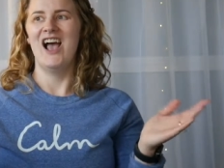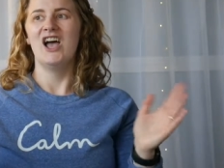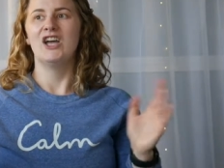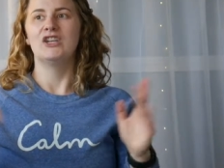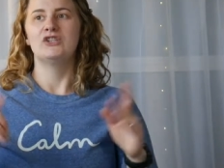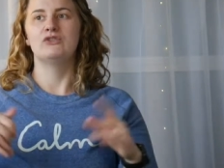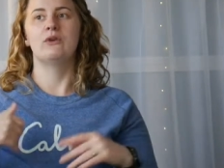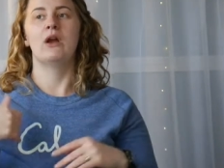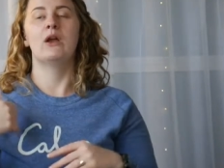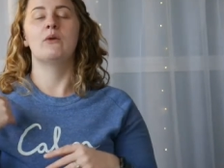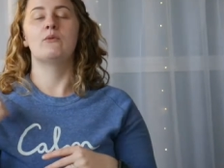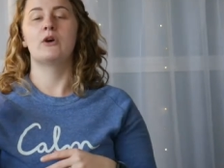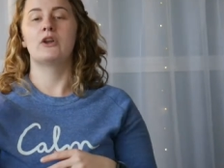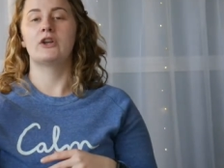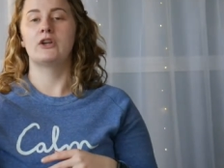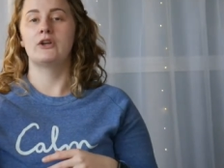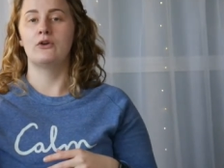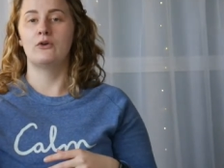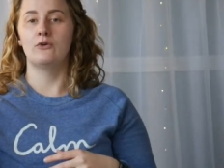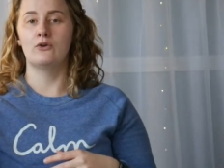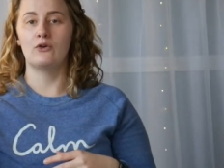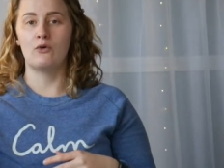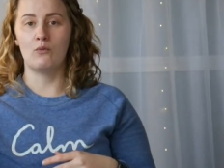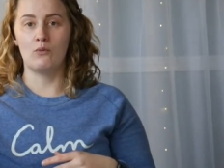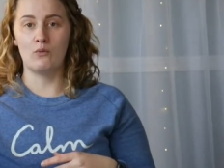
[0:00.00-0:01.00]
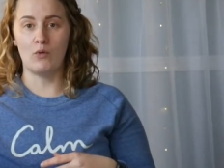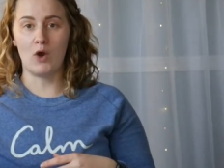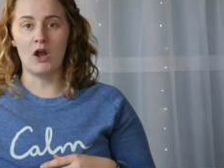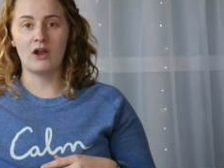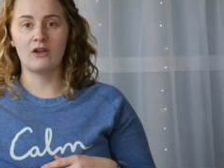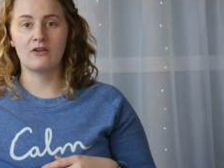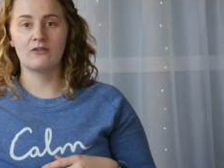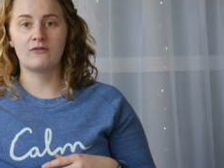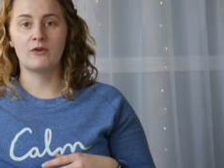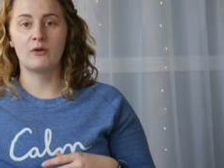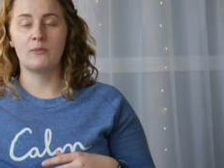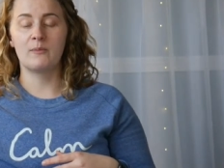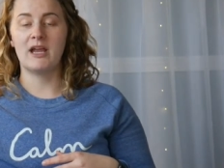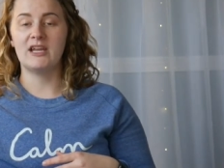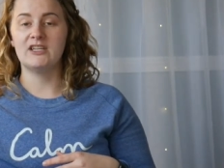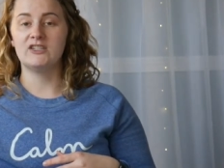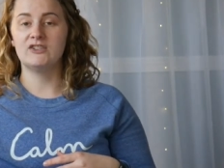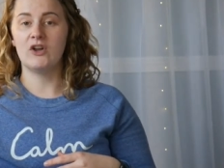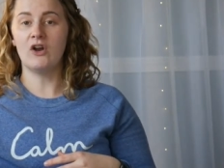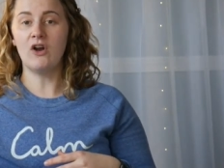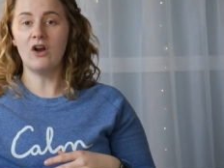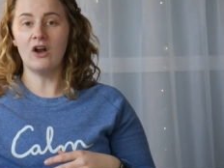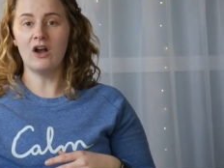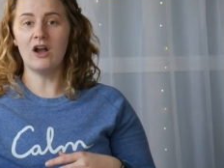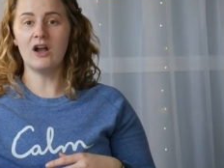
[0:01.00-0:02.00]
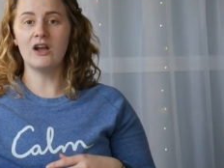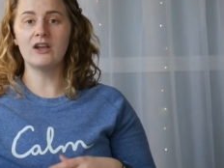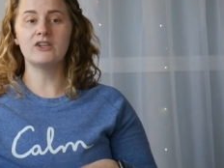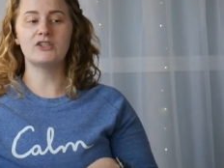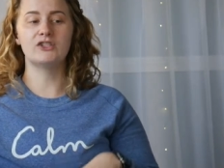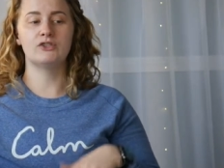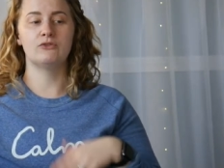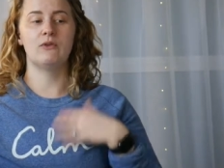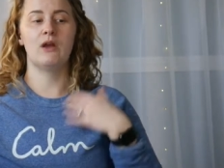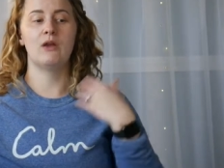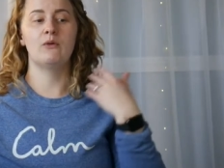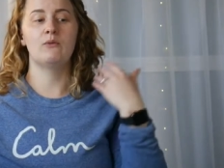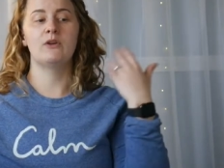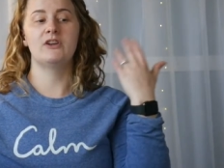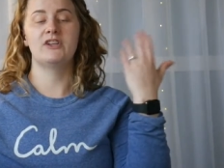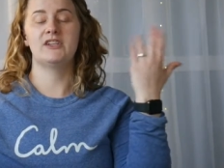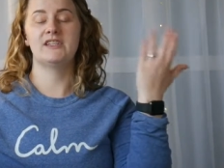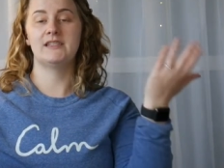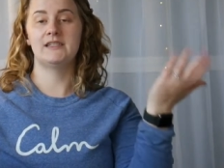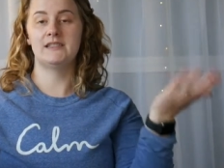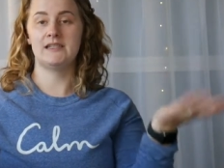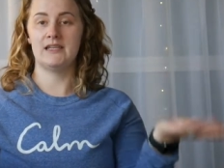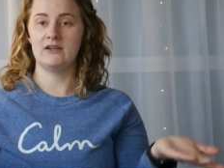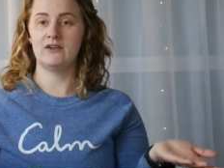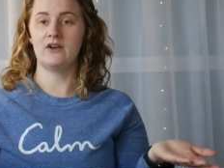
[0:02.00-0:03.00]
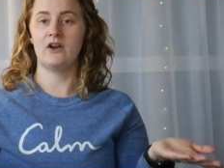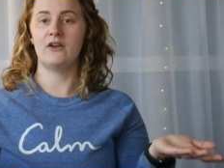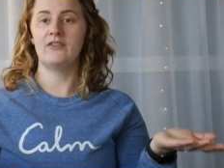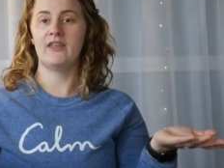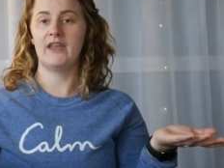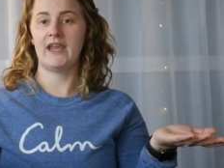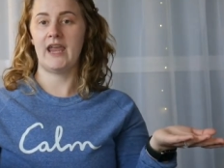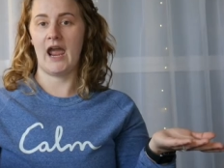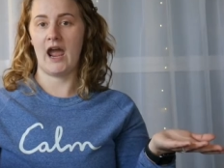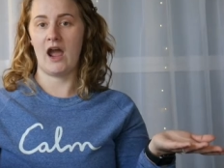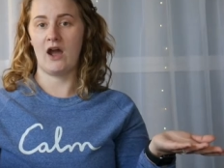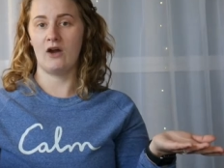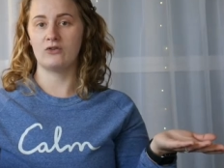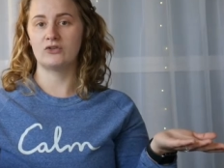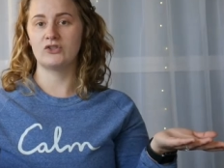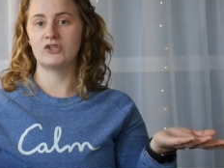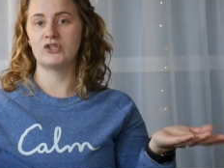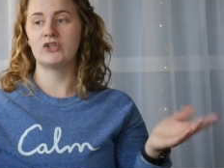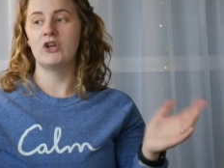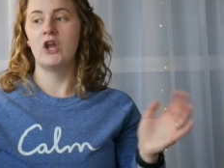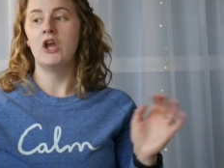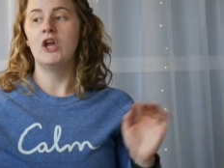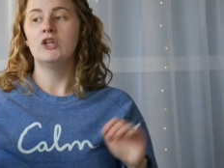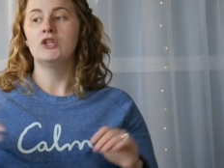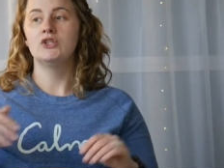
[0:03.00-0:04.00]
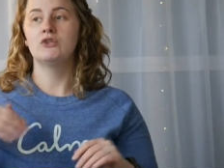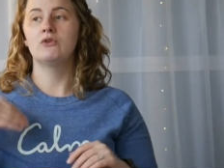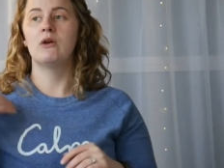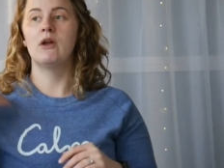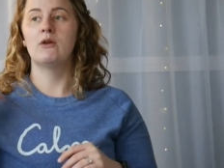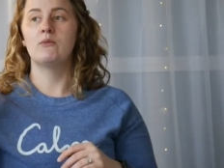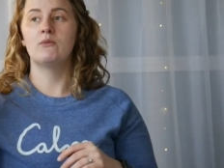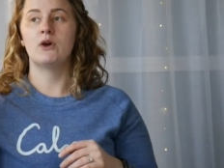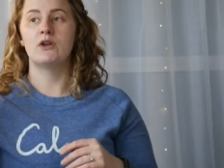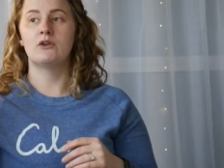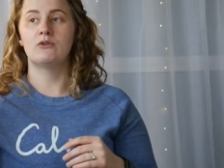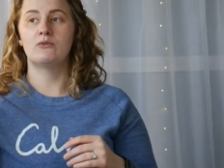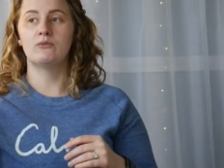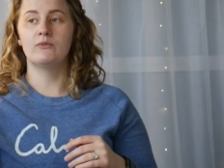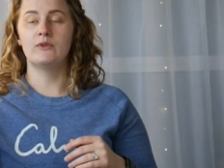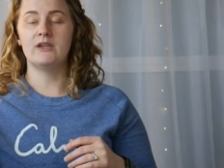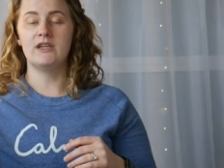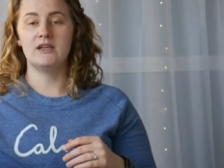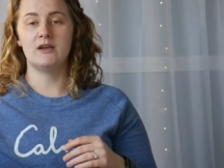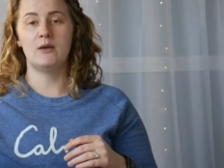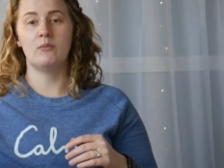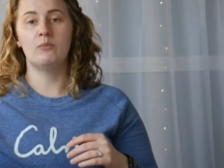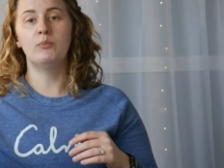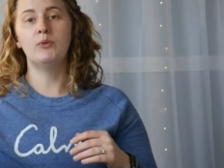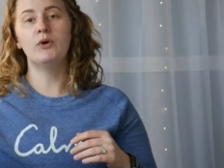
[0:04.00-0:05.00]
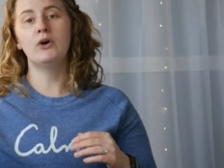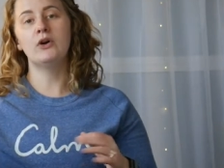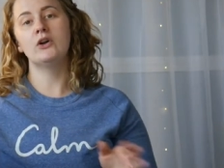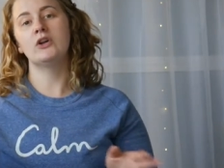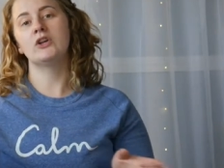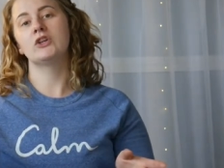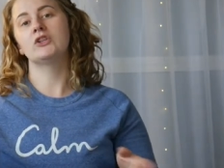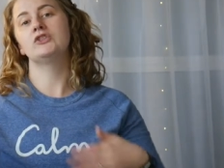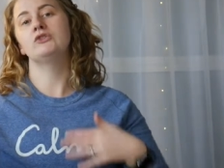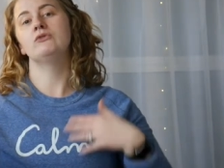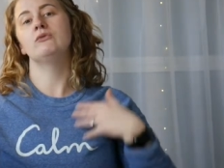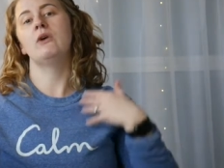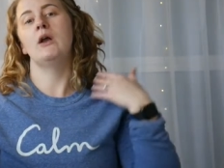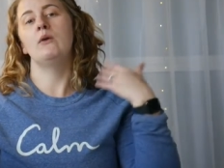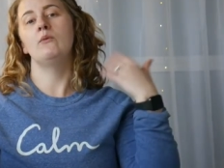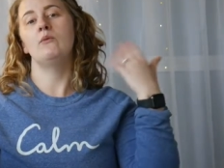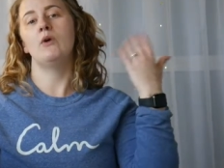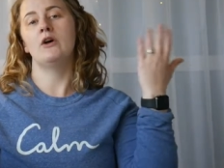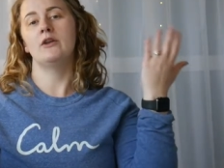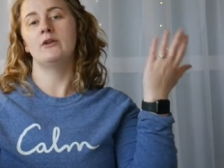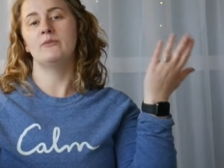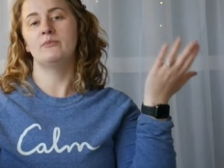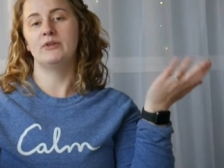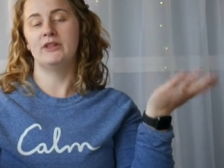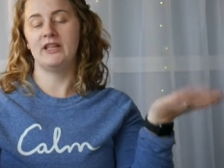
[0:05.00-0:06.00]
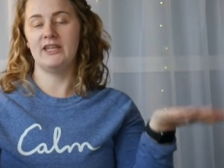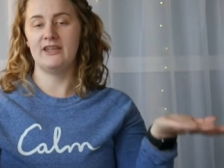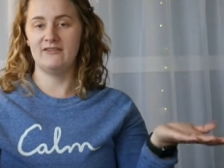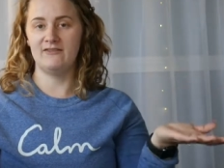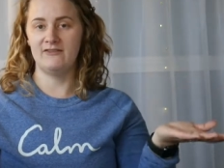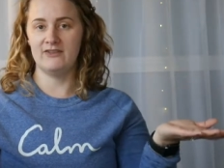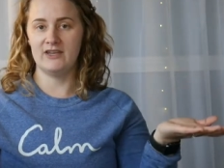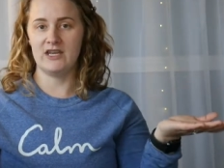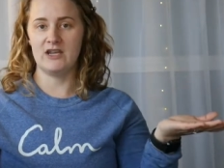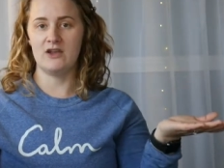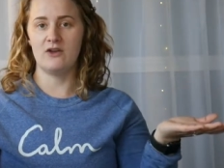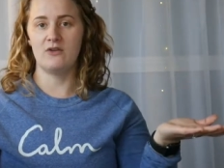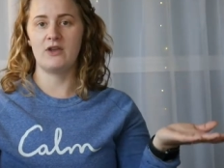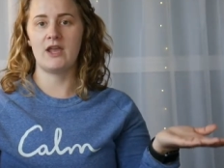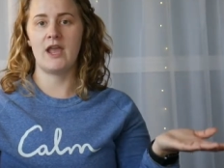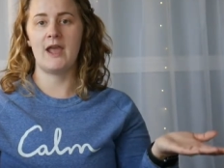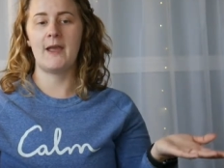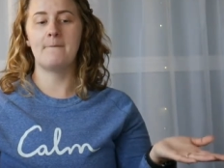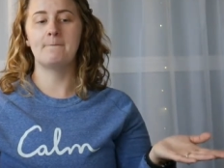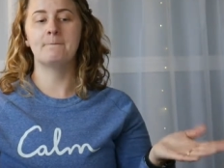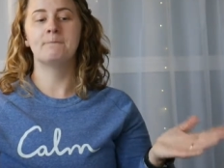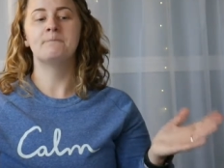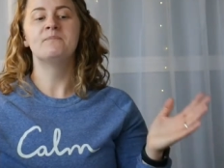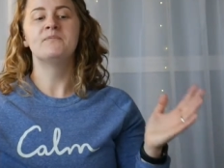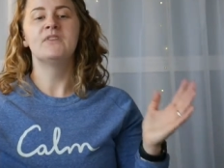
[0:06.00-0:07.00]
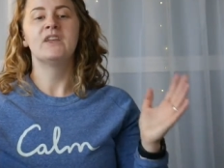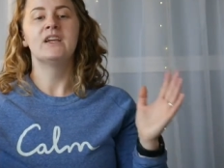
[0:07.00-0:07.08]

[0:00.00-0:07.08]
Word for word: Do I want to go to walk for my dog? Do I want to sit on the couch? Do I want to read a book? Do I want to play a video game?